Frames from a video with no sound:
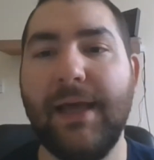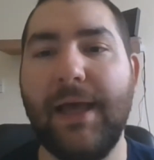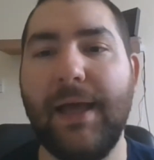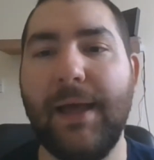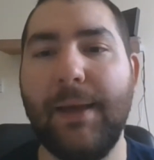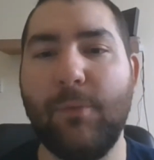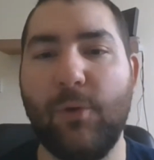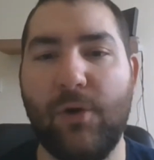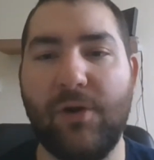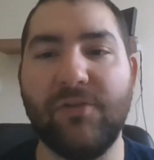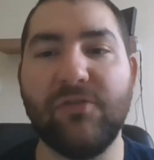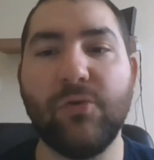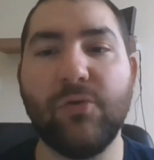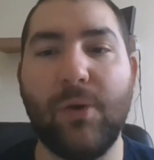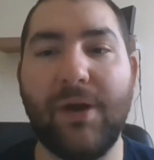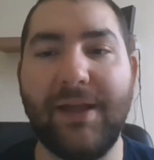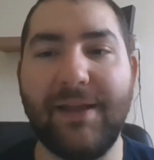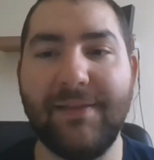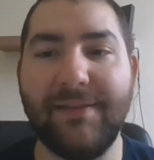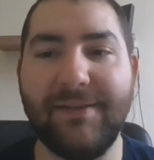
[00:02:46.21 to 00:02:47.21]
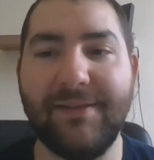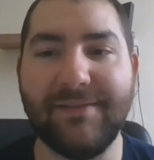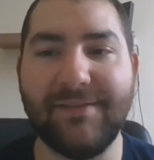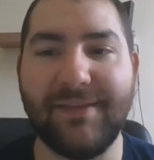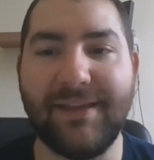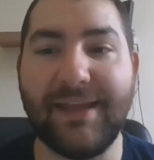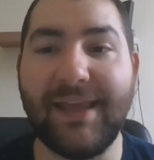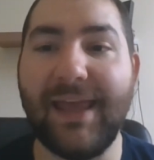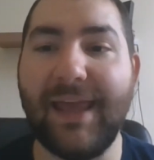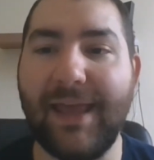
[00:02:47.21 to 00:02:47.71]
or as quietly as
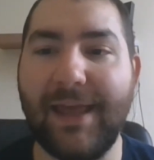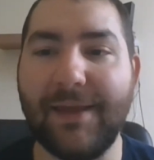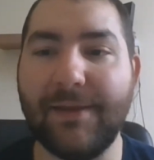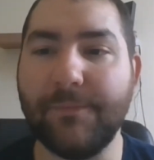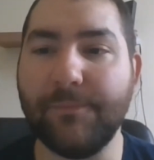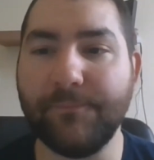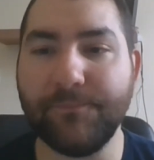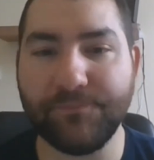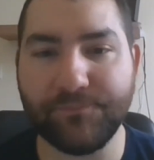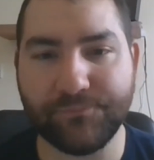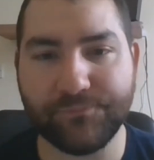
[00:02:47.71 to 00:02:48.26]
they can.